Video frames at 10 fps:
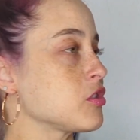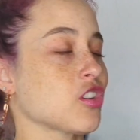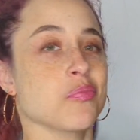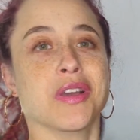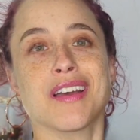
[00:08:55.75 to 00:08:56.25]

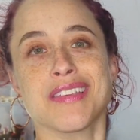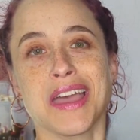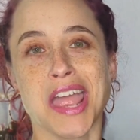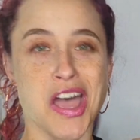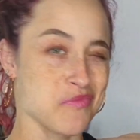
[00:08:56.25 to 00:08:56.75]
just because
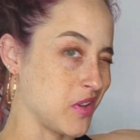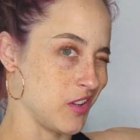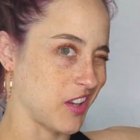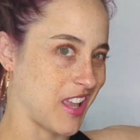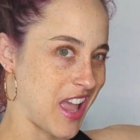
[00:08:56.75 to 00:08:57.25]
I have been
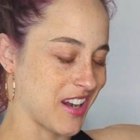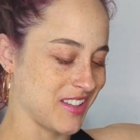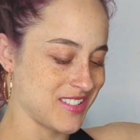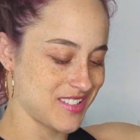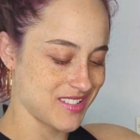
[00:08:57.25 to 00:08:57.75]
looking at
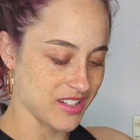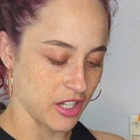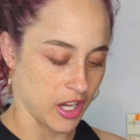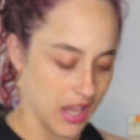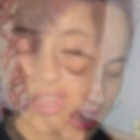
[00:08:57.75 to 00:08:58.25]
it.
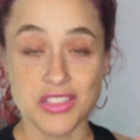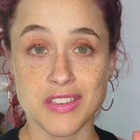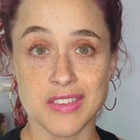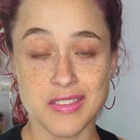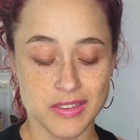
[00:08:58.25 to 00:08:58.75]

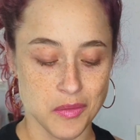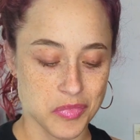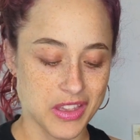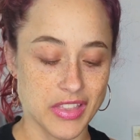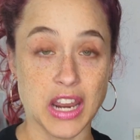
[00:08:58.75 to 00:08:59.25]
This is
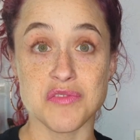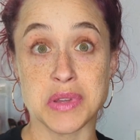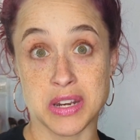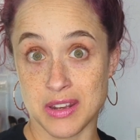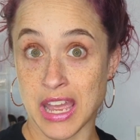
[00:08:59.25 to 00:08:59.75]
something that I've been